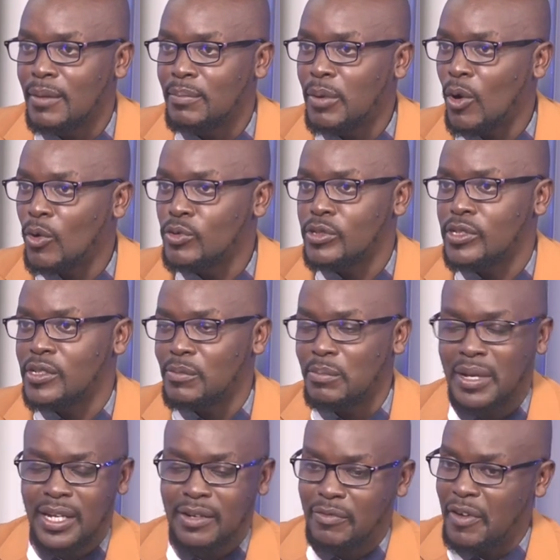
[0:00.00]
posts,
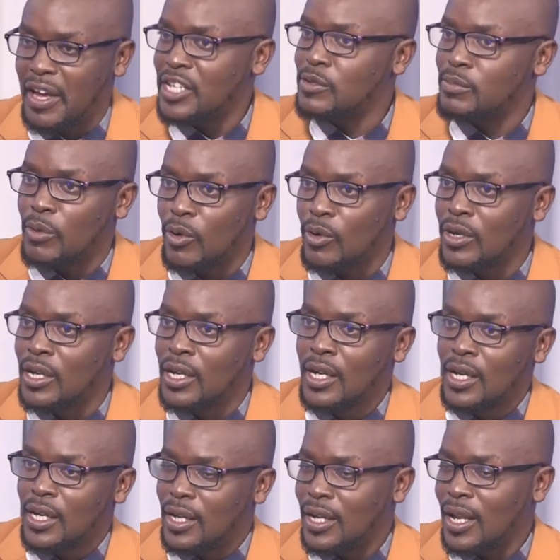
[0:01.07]
be it Facebook,
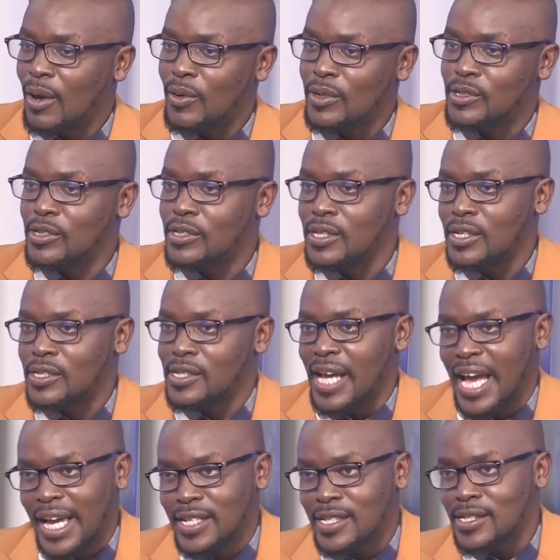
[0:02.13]
now it's
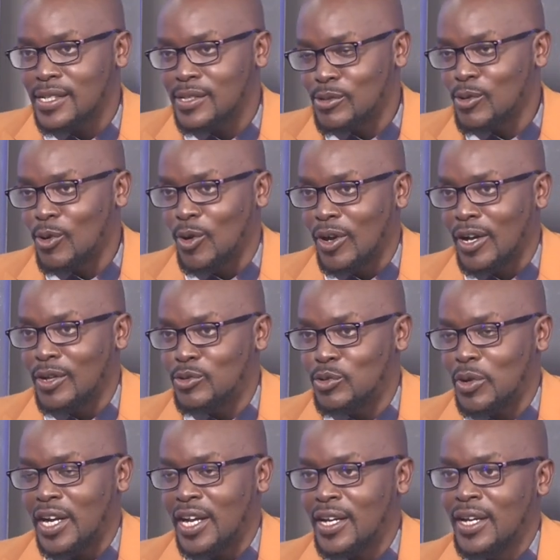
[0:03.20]
X, it's no longer
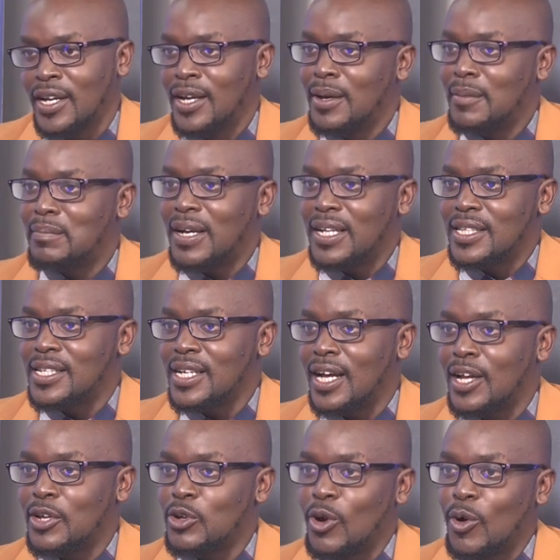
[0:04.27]
Twitter, but,
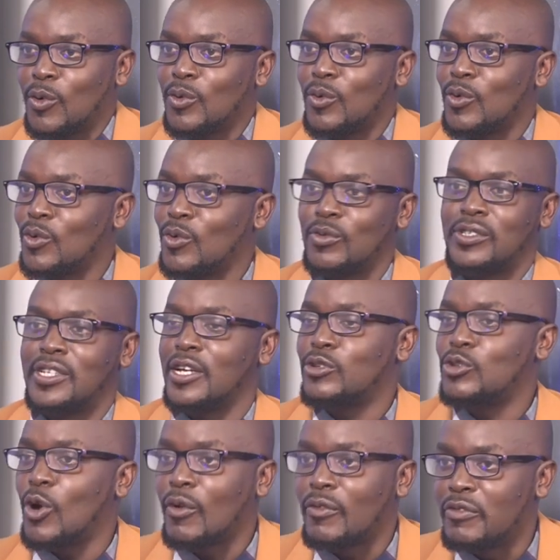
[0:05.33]

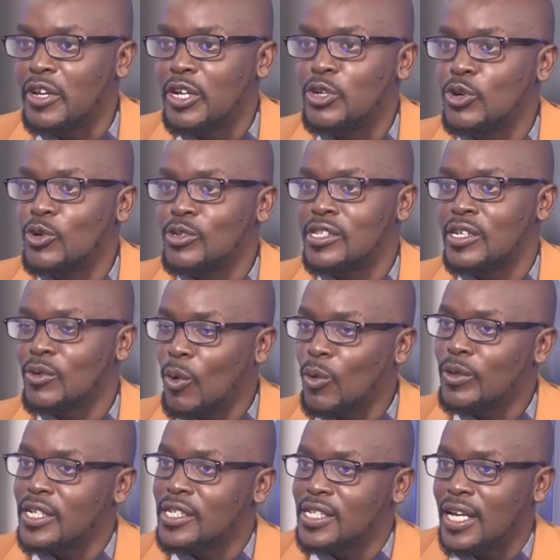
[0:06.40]
TikTok videos and
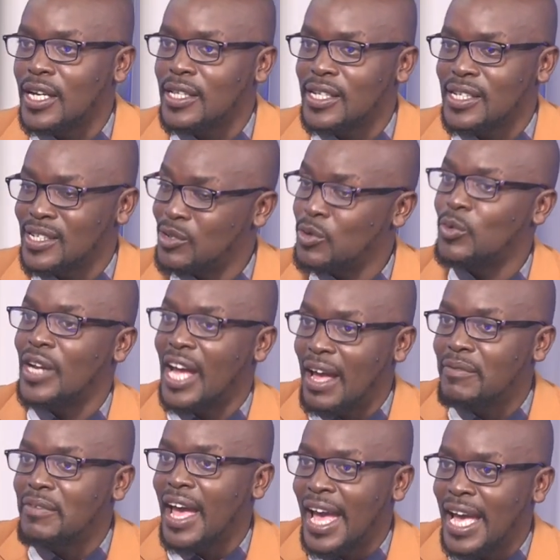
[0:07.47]
all these kind of things. You would
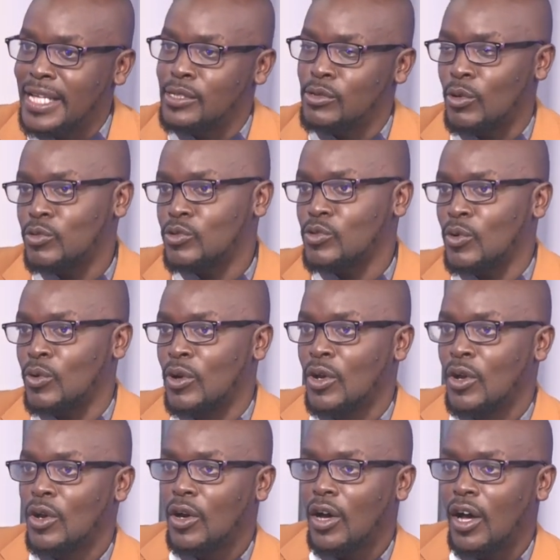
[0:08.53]
have ads also
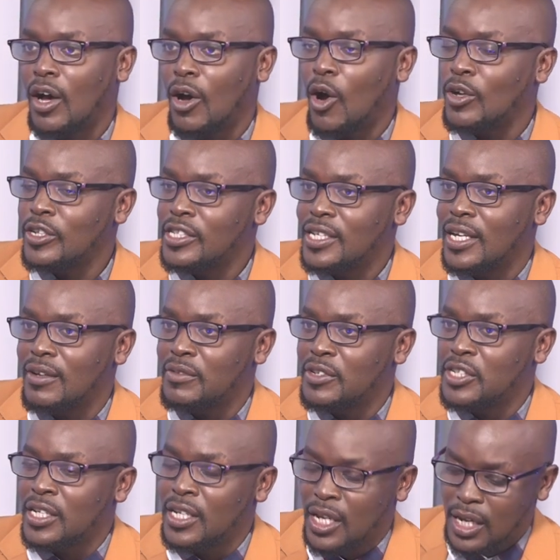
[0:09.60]
on
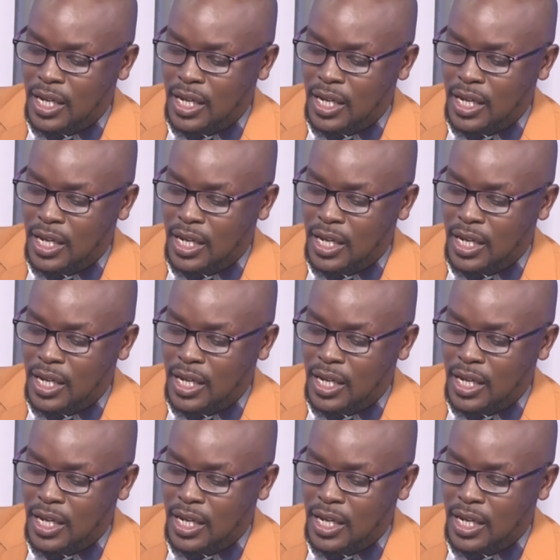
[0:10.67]
television.